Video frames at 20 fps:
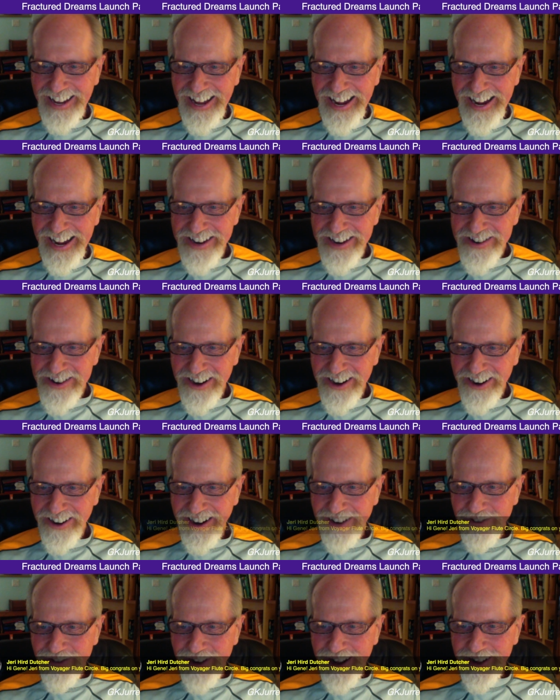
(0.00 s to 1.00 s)
Hey,
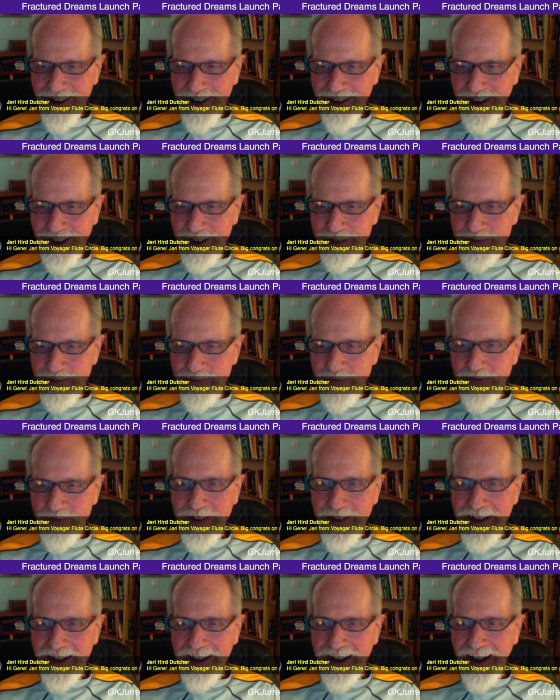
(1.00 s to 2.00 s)
Jerry, welcome.
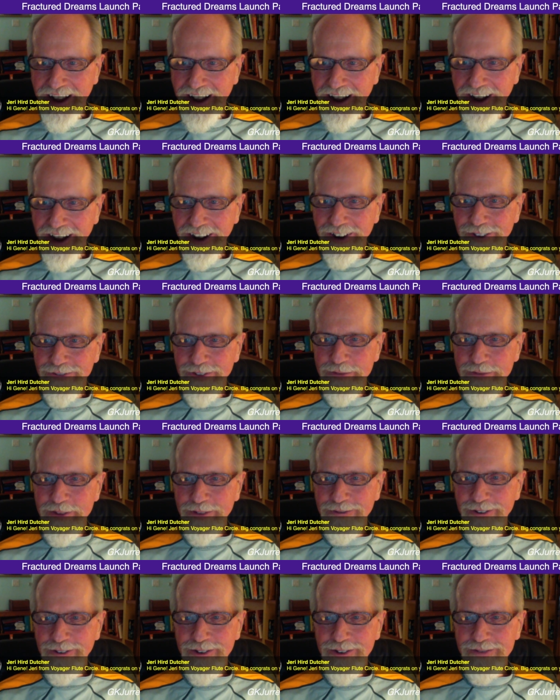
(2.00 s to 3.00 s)
Oh, from
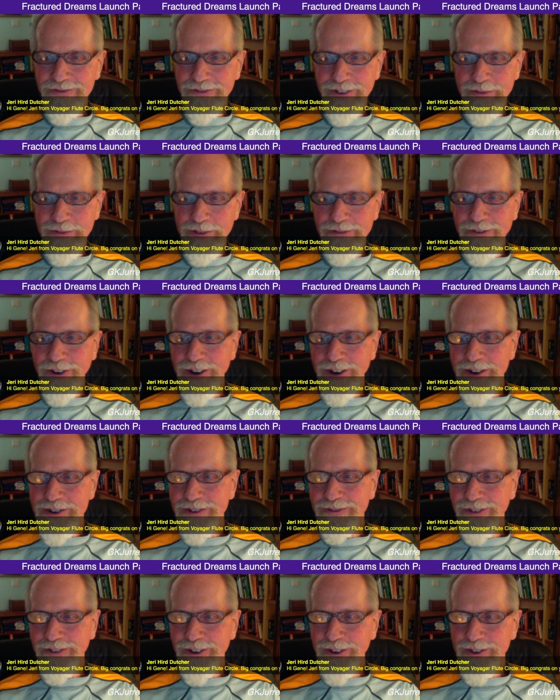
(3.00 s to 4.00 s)
the
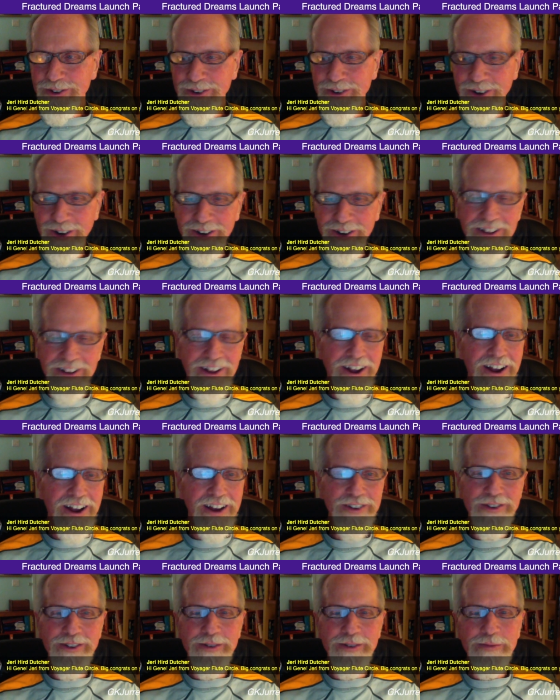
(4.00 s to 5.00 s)
Voyager Flute Circle.
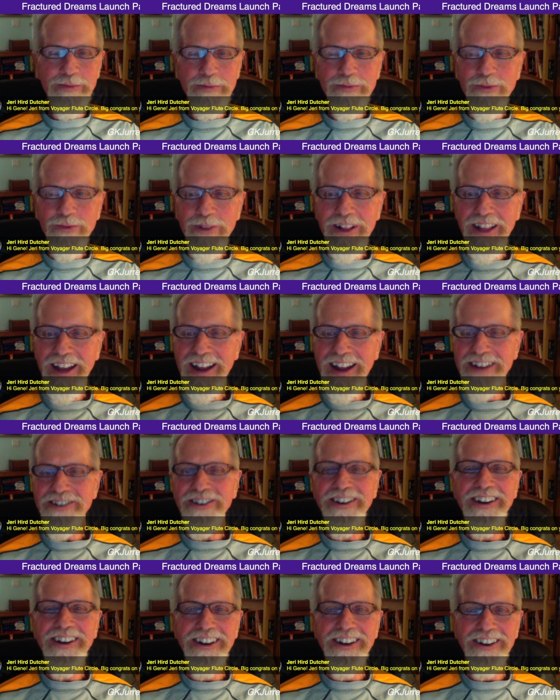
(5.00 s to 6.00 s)
Awesome. Glad
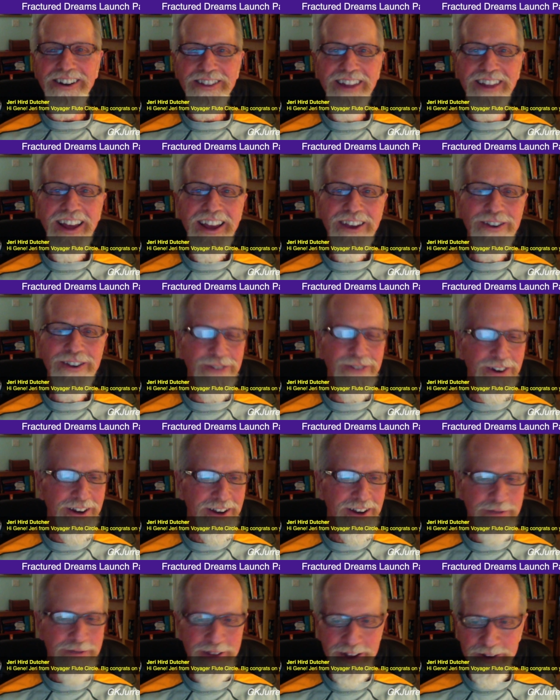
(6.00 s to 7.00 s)
you're here. Thank you for
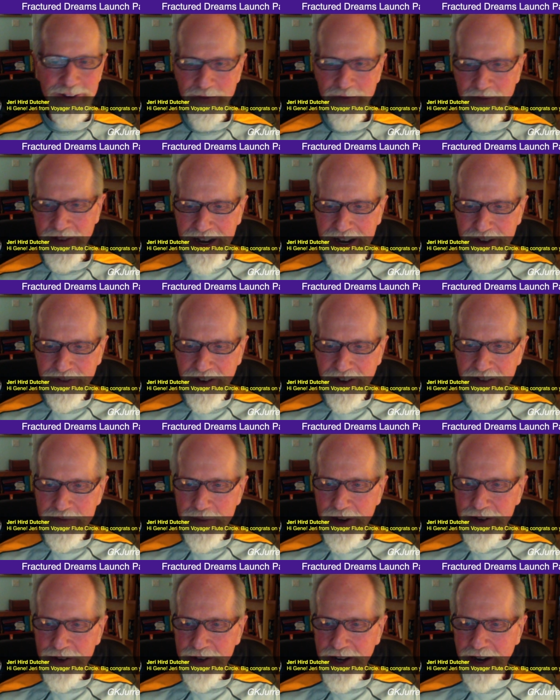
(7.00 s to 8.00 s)
coming. And if I've
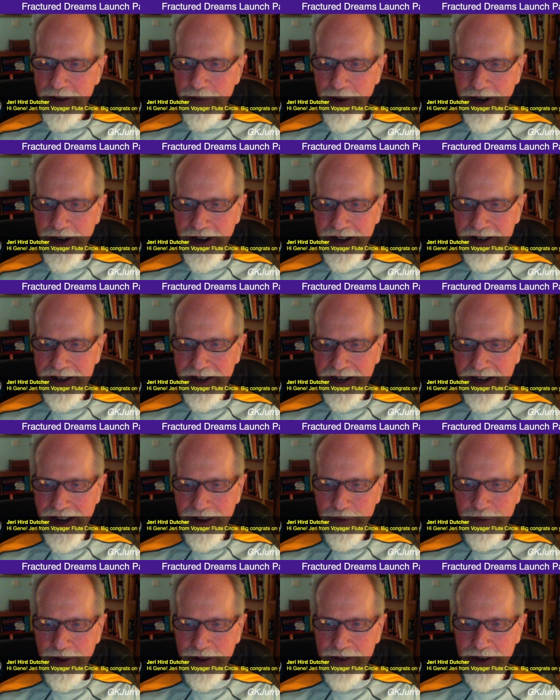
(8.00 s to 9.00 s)
missed anybody in the
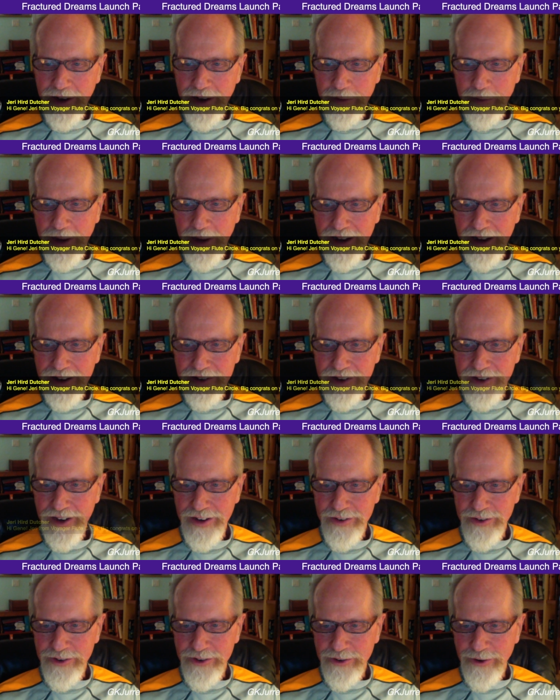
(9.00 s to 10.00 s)
comments, I
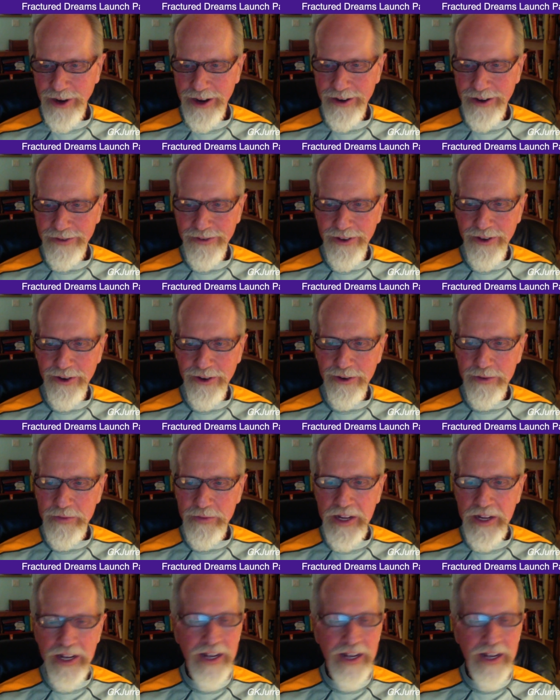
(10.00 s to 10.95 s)
apologize. There's quite a few.